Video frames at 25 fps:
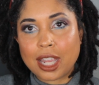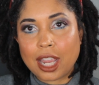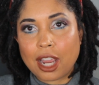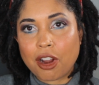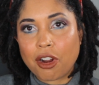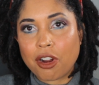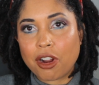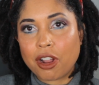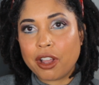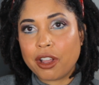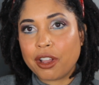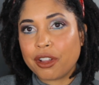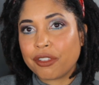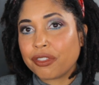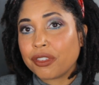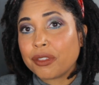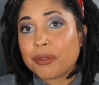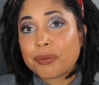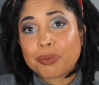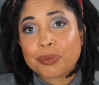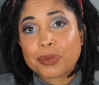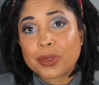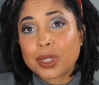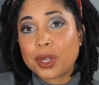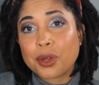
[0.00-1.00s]
care of,
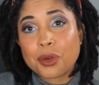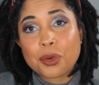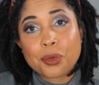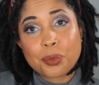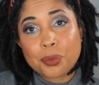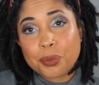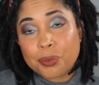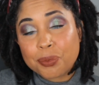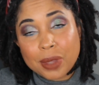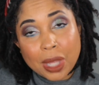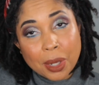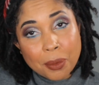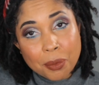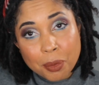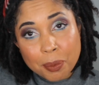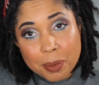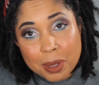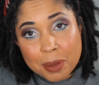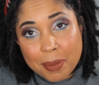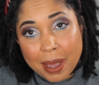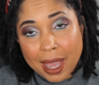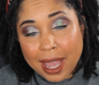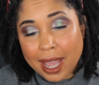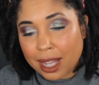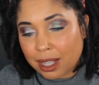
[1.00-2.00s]
they will be
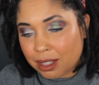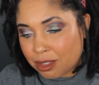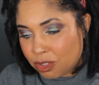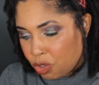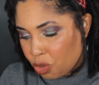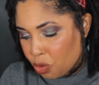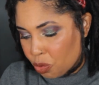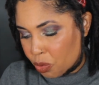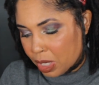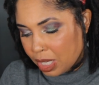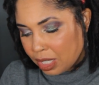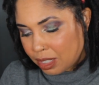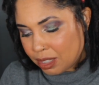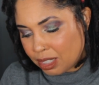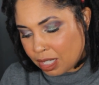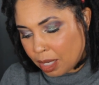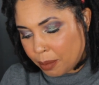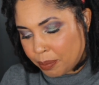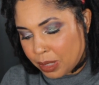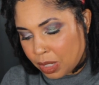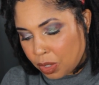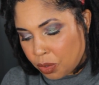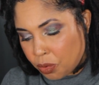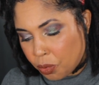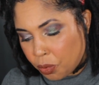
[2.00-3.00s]
back to
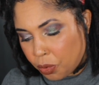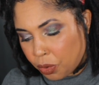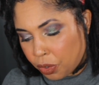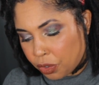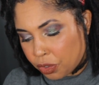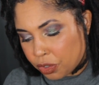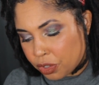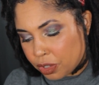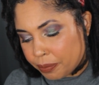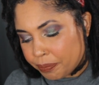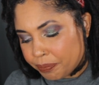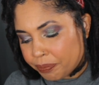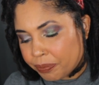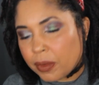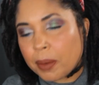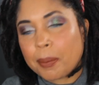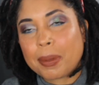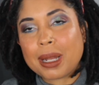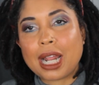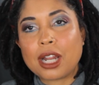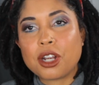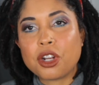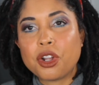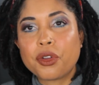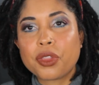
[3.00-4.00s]
accepting orders.
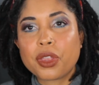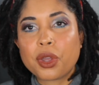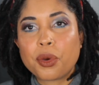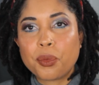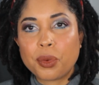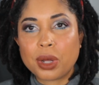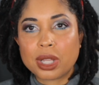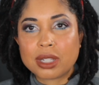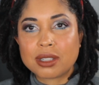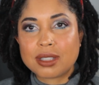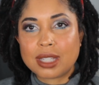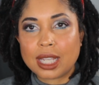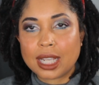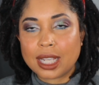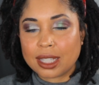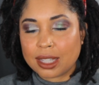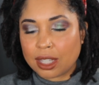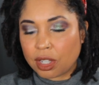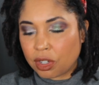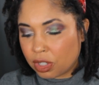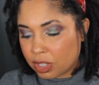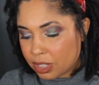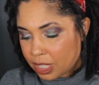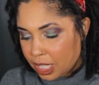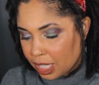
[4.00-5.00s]
But I know that once they get
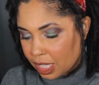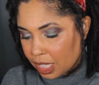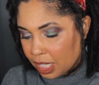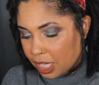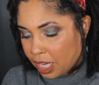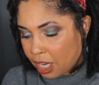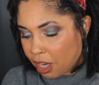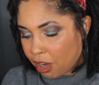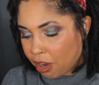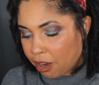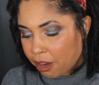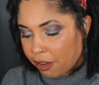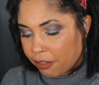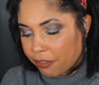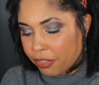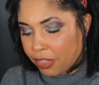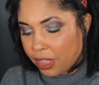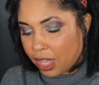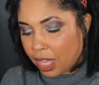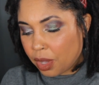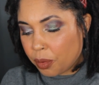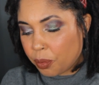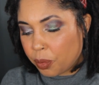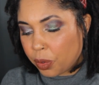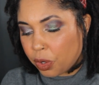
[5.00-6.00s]
that all taken care of,
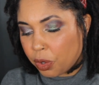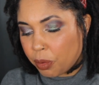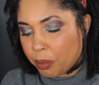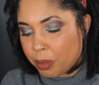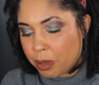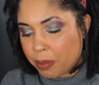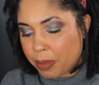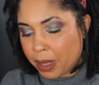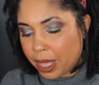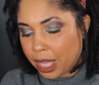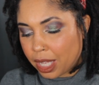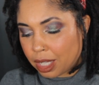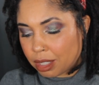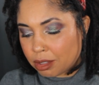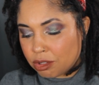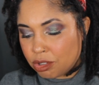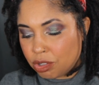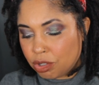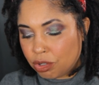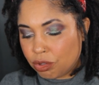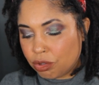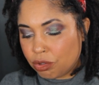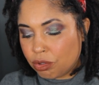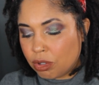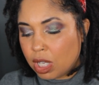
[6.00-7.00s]
they will be back
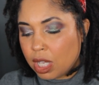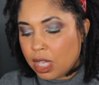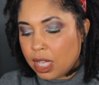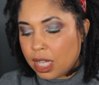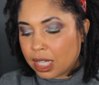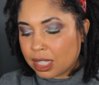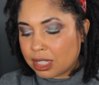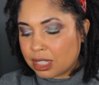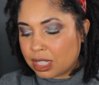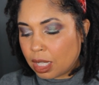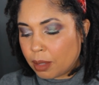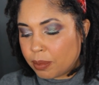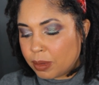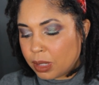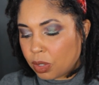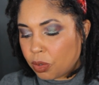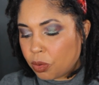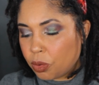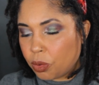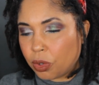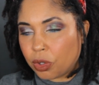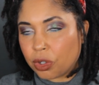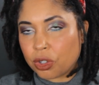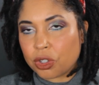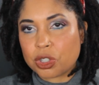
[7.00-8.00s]
to accepting
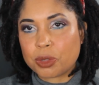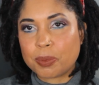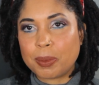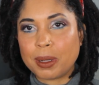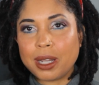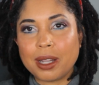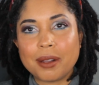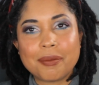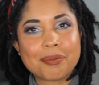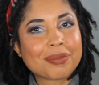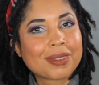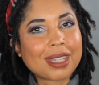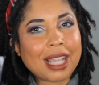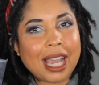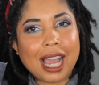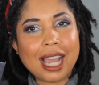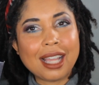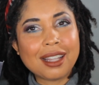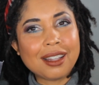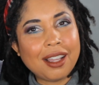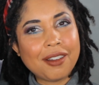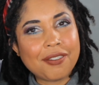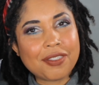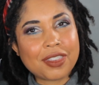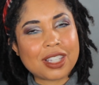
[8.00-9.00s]
orders. But I
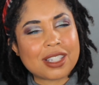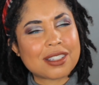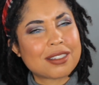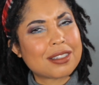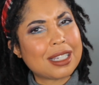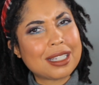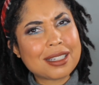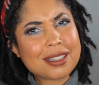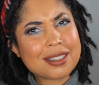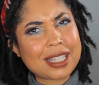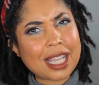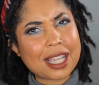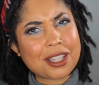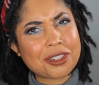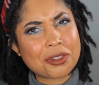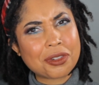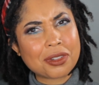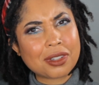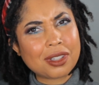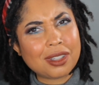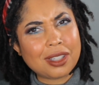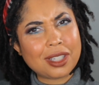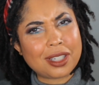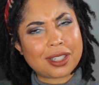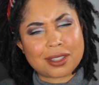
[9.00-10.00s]
love this. It stays on
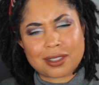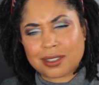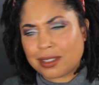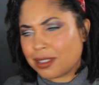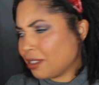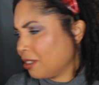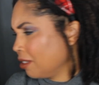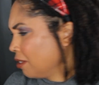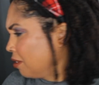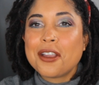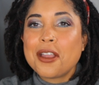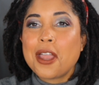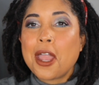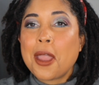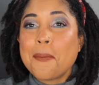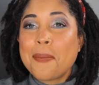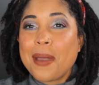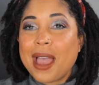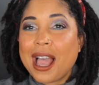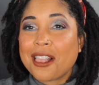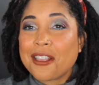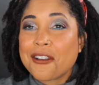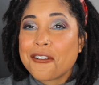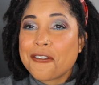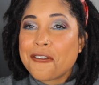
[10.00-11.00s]
the list. And
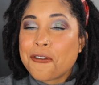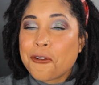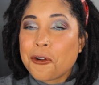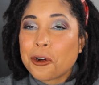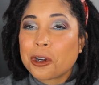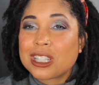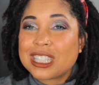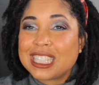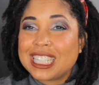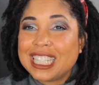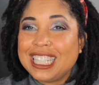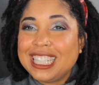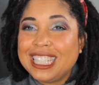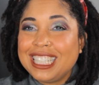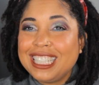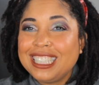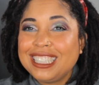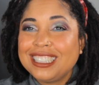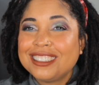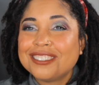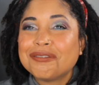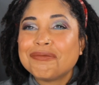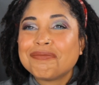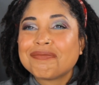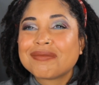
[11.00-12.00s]
palette
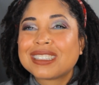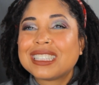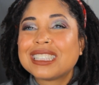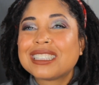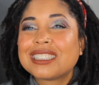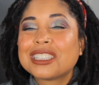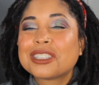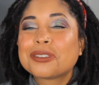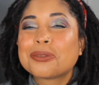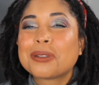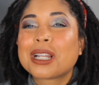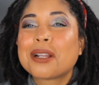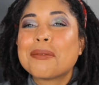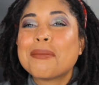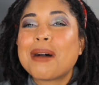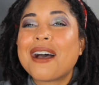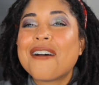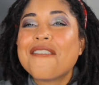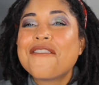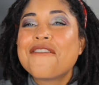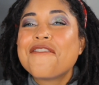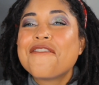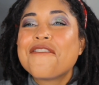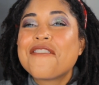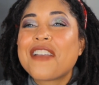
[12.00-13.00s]
fourteen, this is one of
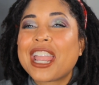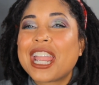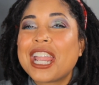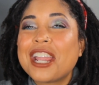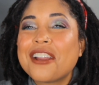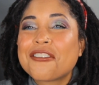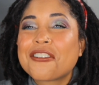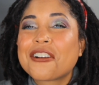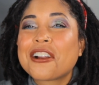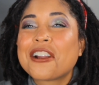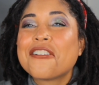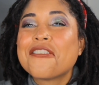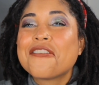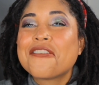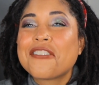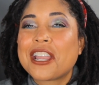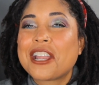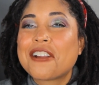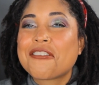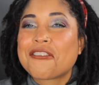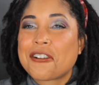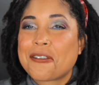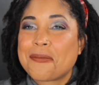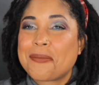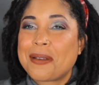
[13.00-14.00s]
my favorite,
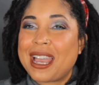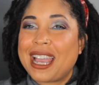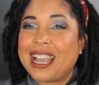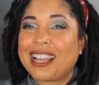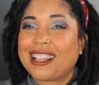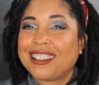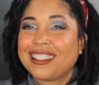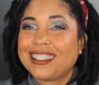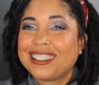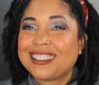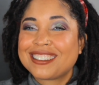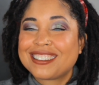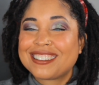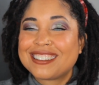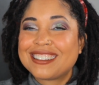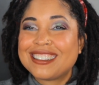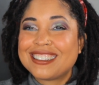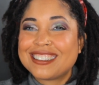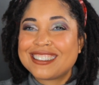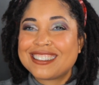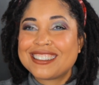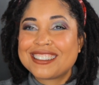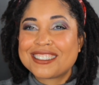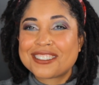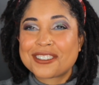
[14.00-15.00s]
favorite palettes.
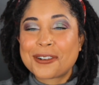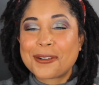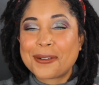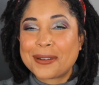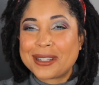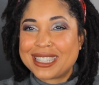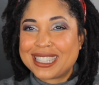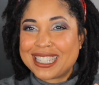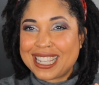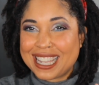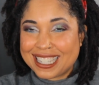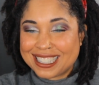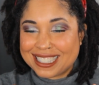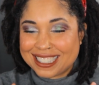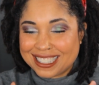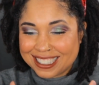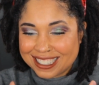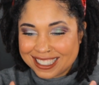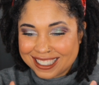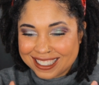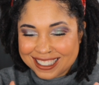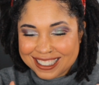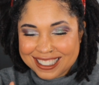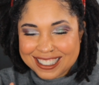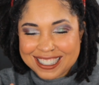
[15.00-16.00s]
This is
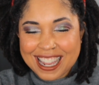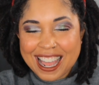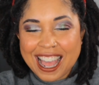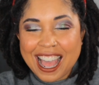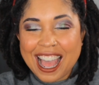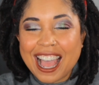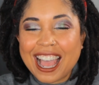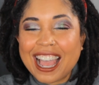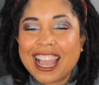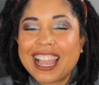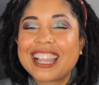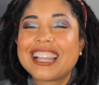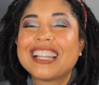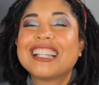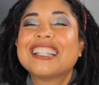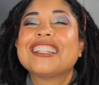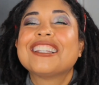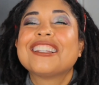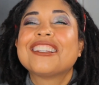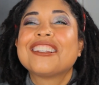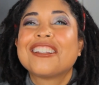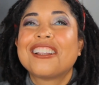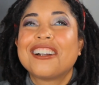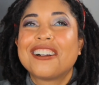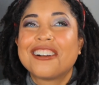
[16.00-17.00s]
Quintessence. I
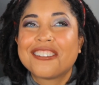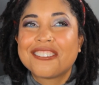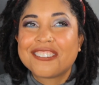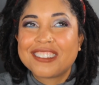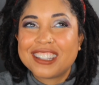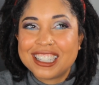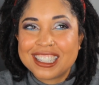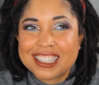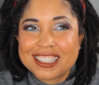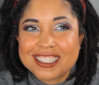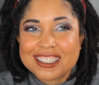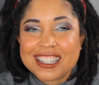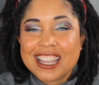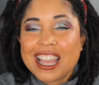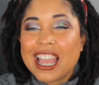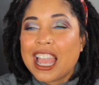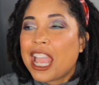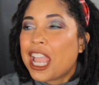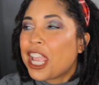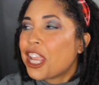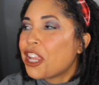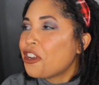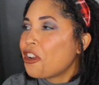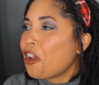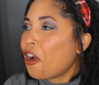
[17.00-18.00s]
love this.
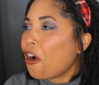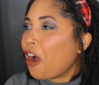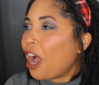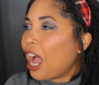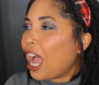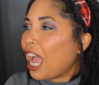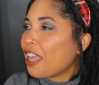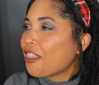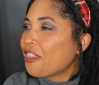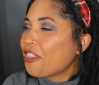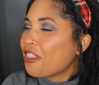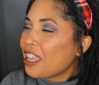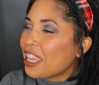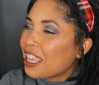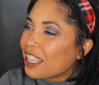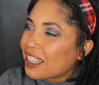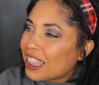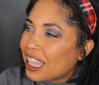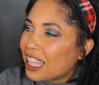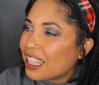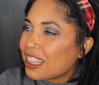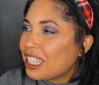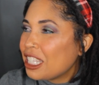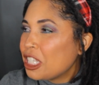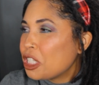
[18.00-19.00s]
You know, I think
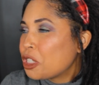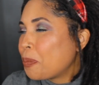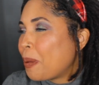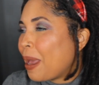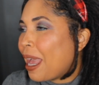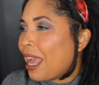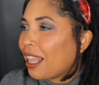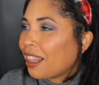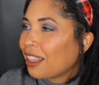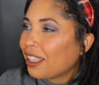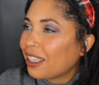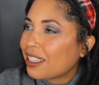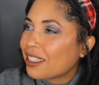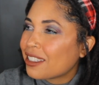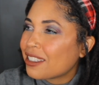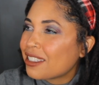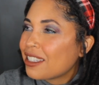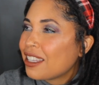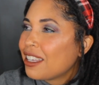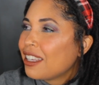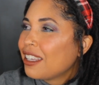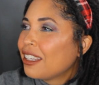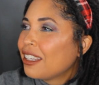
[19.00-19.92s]
that these palettes